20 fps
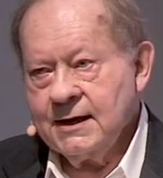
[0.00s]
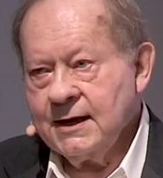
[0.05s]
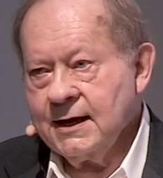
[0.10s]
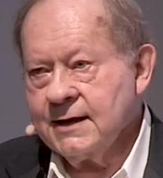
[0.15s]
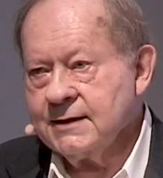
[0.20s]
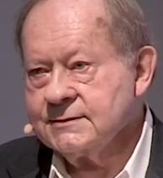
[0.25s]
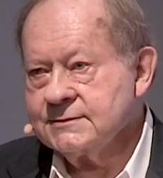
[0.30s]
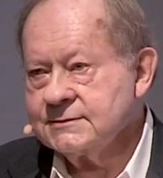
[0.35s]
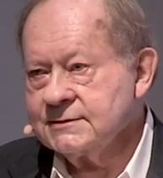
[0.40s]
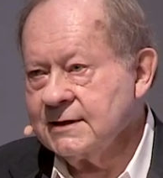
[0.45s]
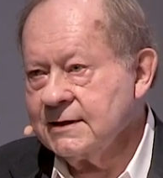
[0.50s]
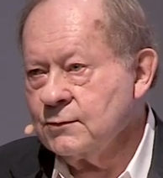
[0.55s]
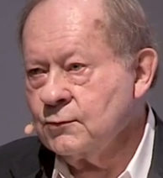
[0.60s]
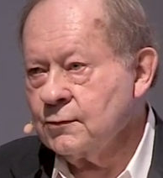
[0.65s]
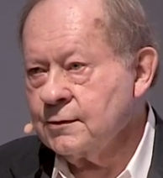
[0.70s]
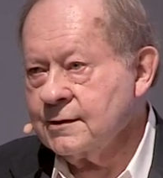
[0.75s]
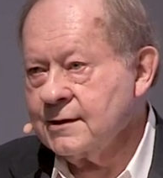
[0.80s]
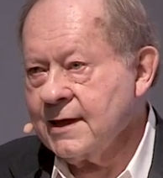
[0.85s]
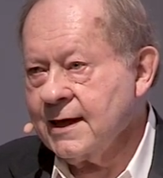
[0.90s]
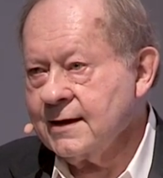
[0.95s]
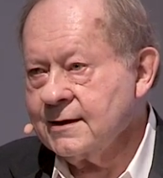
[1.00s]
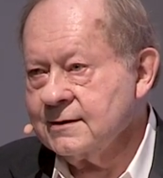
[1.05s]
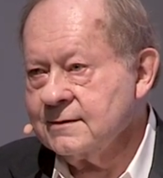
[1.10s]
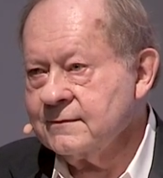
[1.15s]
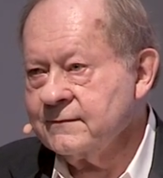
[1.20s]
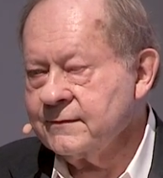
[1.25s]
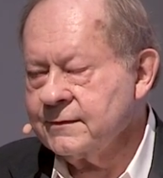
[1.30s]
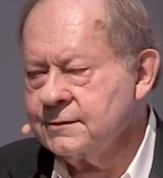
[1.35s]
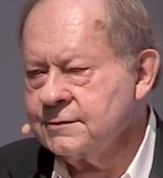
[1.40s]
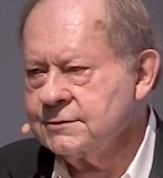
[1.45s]
and see where that
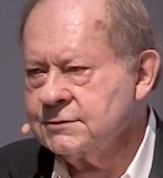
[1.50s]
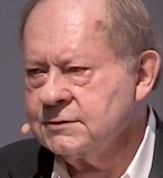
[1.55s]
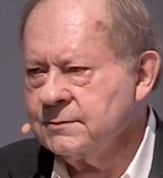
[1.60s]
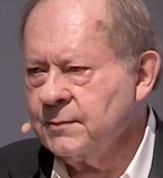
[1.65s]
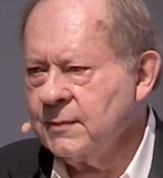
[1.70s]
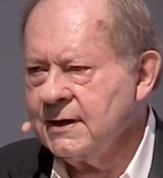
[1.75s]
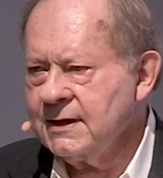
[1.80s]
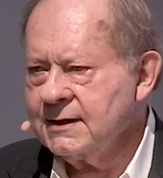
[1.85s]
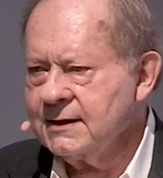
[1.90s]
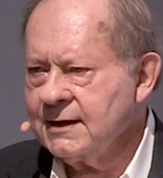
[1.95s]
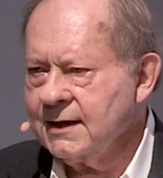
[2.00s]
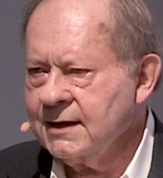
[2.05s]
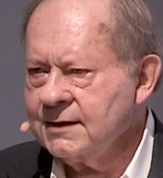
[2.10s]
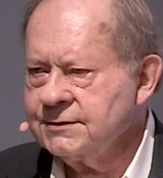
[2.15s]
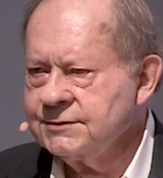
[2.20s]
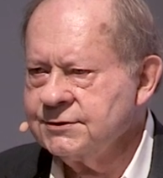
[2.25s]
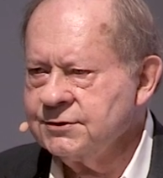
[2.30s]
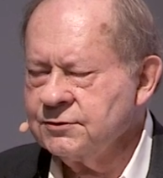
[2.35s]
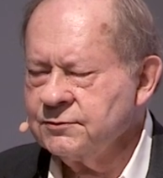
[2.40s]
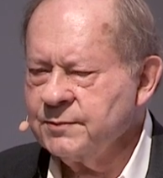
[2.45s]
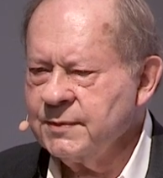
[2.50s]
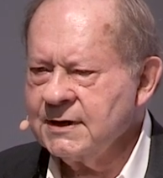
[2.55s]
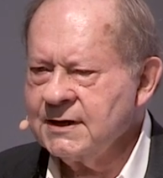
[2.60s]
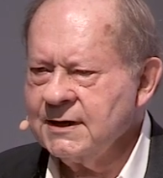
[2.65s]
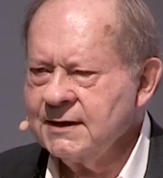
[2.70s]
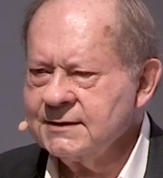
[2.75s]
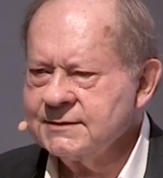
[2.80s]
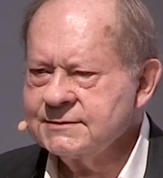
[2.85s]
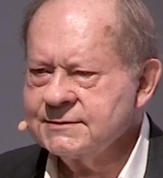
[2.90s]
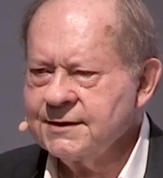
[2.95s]
inversion may get you
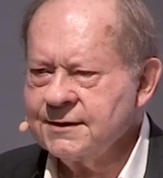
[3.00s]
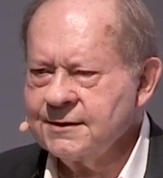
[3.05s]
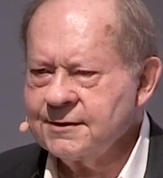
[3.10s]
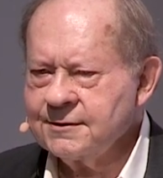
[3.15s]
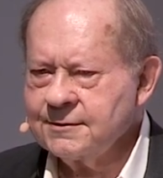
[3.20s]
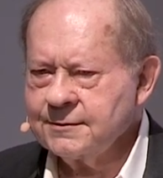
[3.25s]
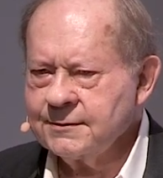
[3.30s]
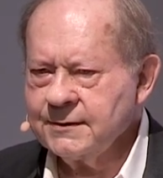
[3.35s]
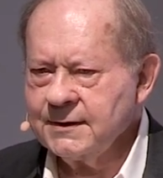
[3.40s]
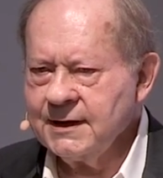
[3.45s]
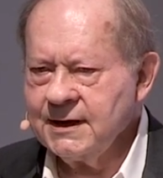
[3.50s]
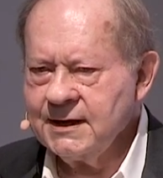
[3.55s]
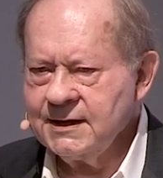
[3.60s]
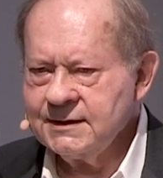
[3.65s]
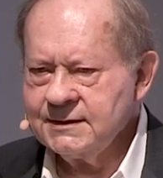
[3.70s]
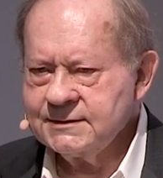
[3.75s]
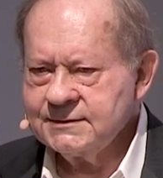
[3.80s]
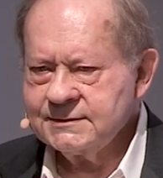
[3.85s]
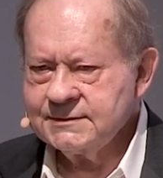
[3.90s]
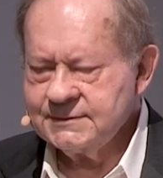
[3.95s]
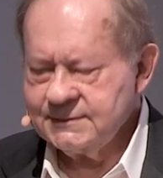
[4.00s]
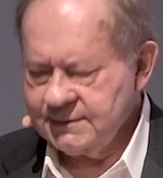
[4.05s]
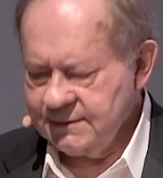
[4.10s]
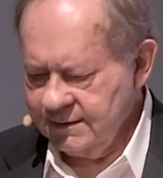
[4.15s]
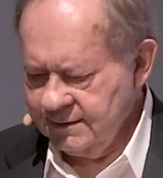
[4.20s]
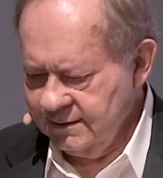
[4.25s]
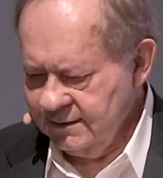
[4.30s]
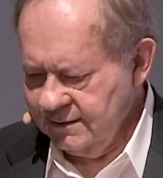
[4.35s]
because there is